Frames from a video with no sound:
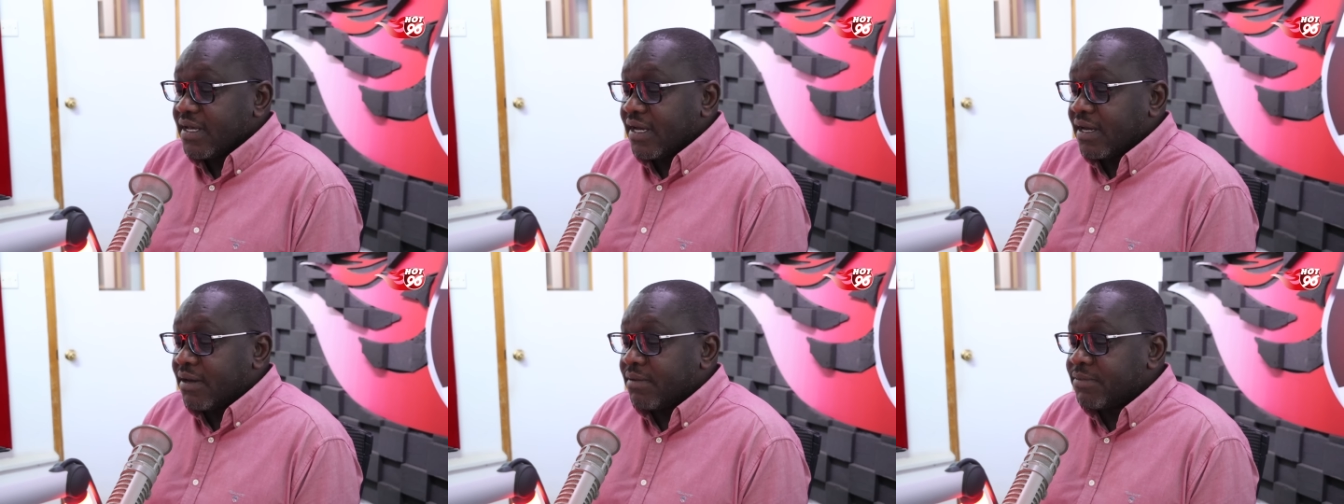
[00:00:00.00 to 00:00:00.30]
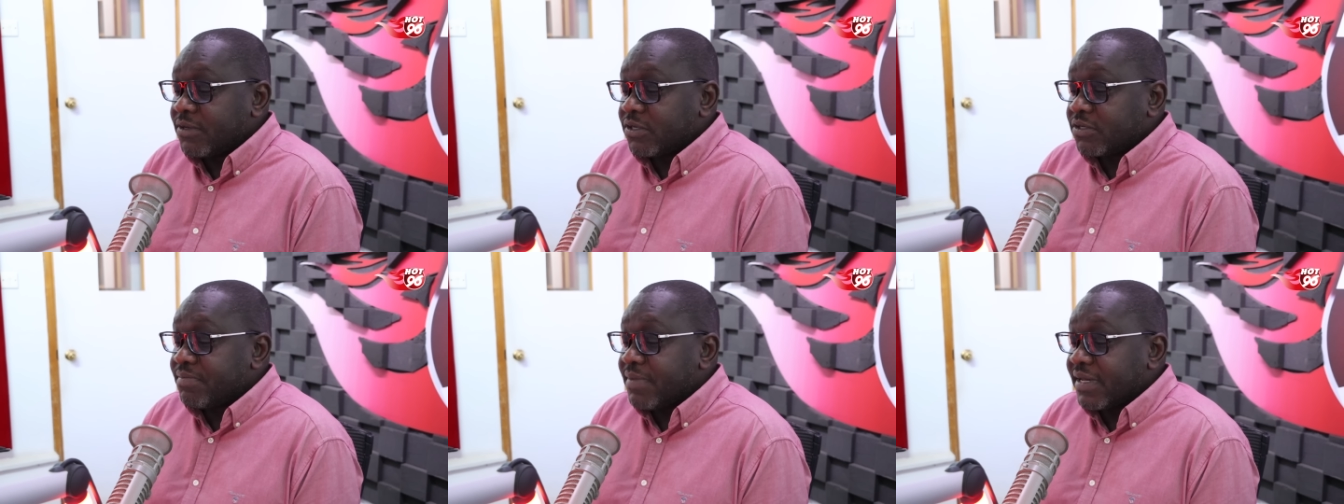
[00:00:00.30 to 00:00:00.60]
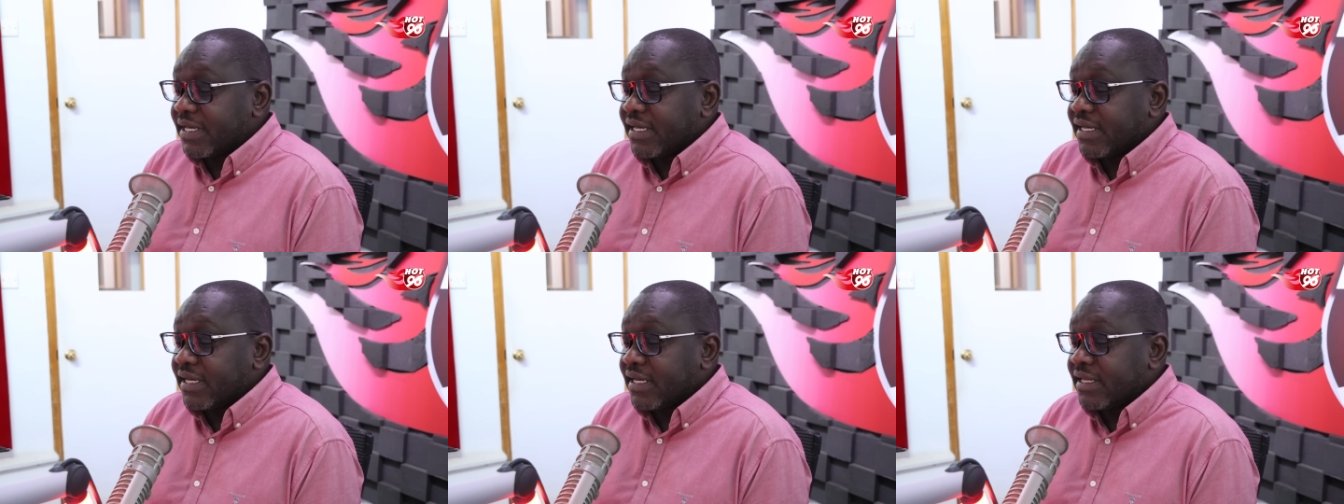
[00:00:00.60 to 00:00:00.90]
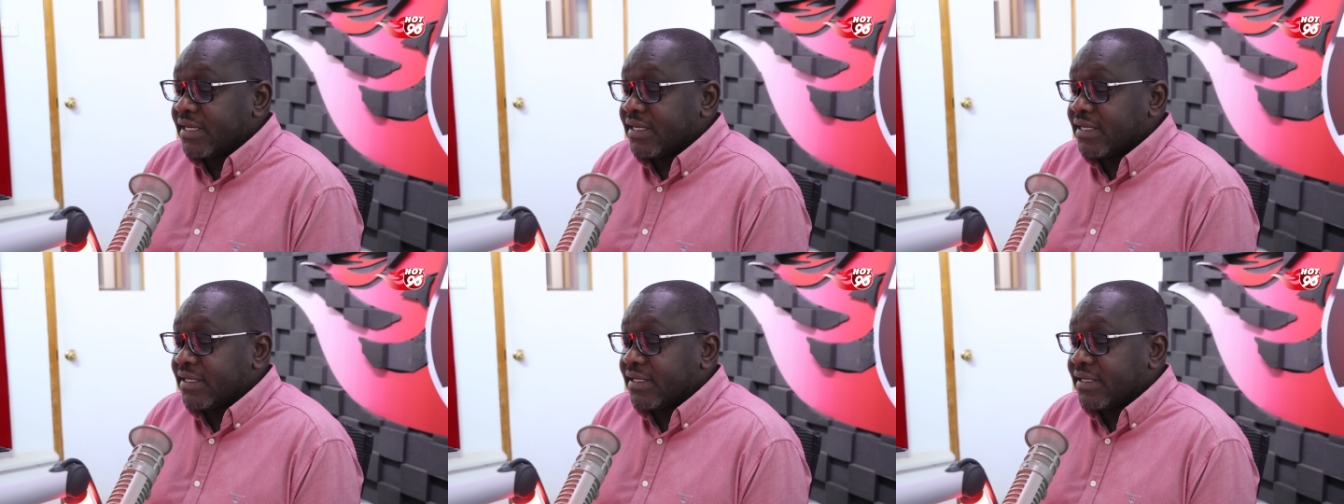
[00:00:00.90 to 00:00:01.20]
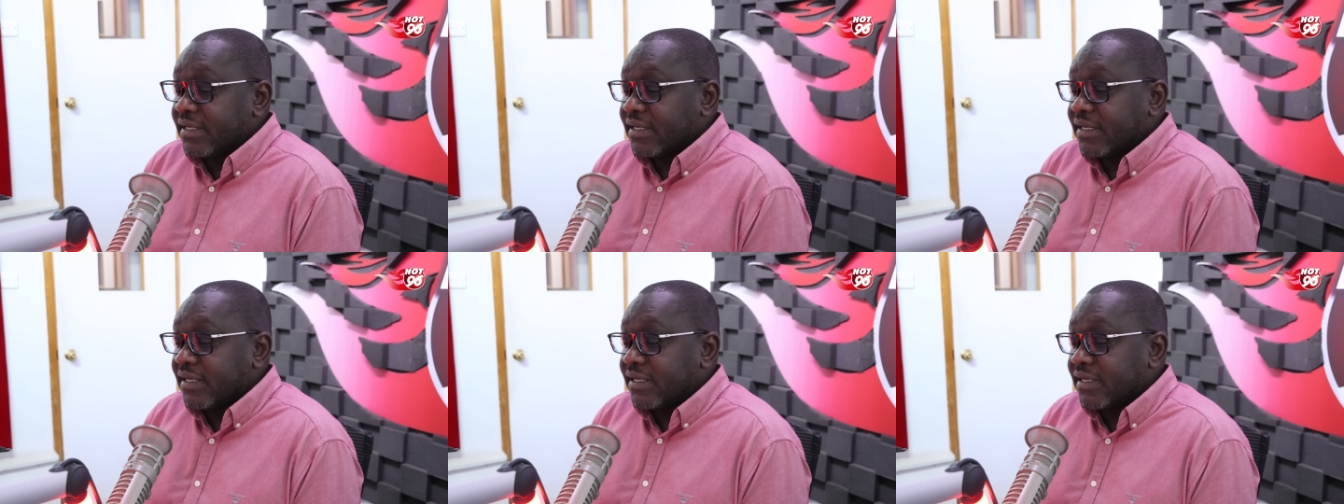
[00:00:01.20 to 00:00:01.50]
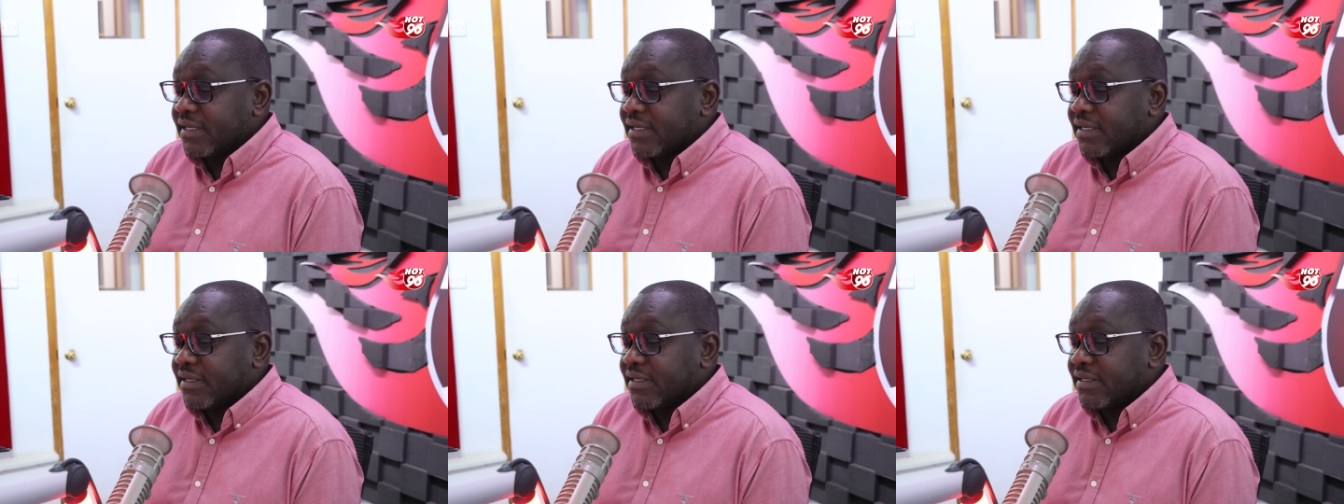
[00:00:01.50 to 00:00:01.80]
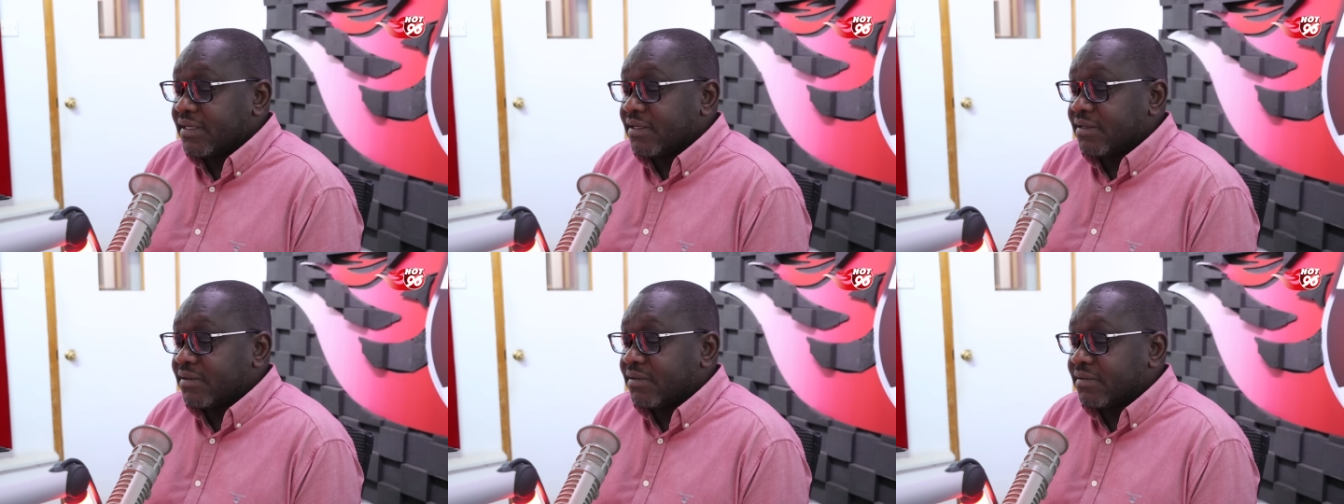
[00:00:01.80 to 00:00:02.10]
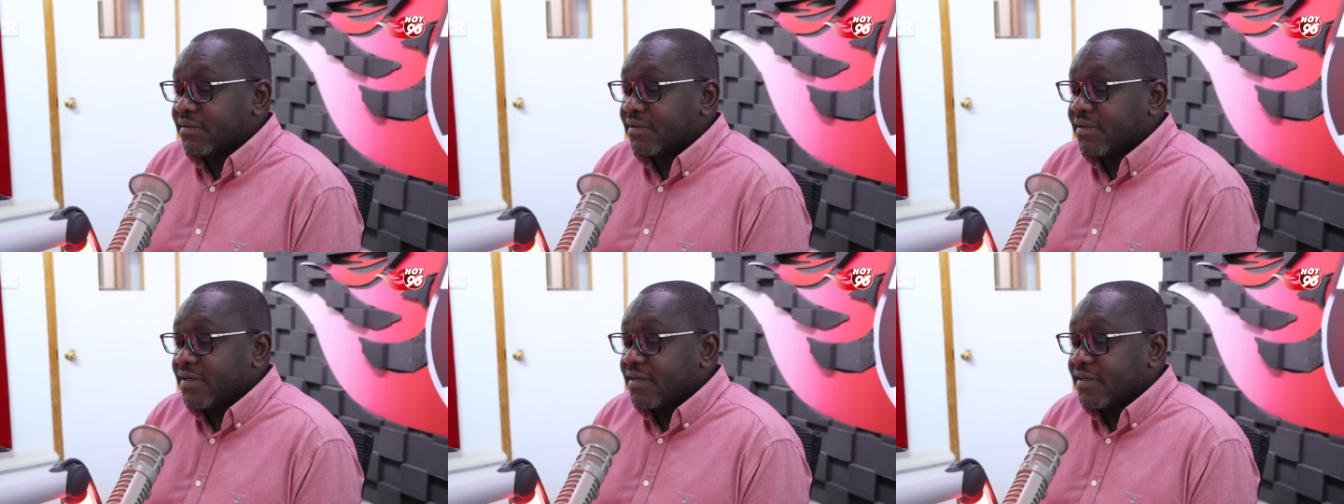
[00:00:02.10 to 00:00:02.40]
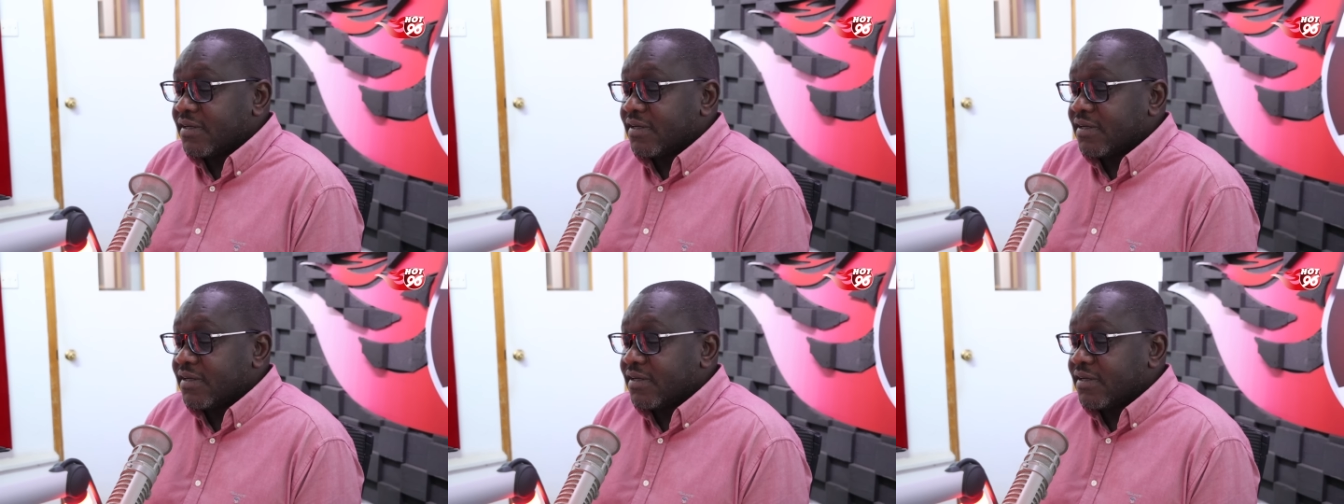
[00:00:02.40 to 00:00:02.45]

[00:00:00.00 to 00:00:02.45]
I'm not making any, uh, you know,